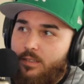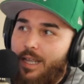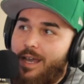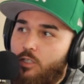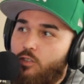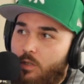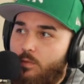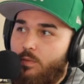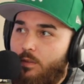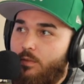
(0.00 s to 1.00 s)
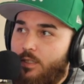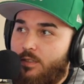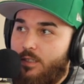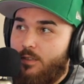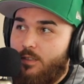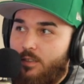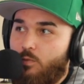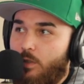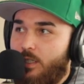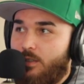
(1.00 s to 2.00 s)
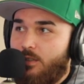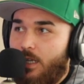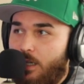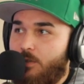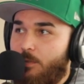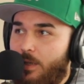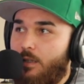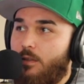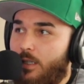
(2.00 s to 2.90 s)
Stay out of trouble, bro, because this, this is what it's set up to be.